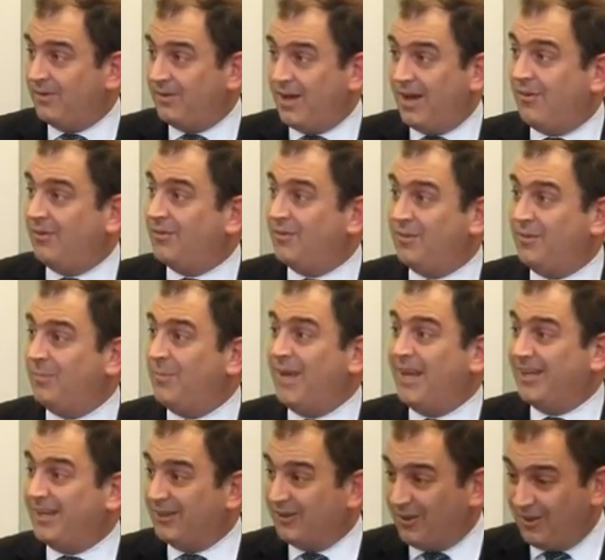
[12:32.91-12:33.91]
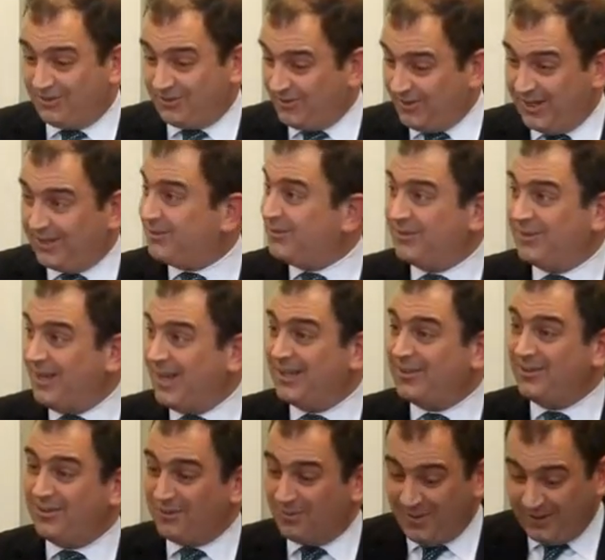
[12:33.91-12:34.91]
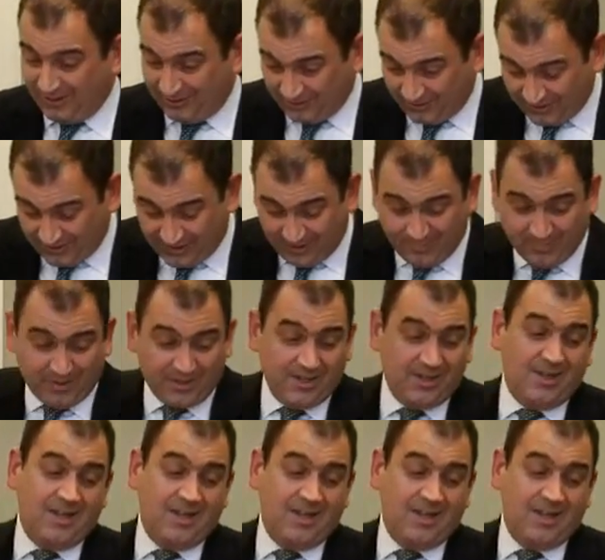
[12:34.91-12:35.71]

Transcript: knowledge of the banking laws are not tremendously deep,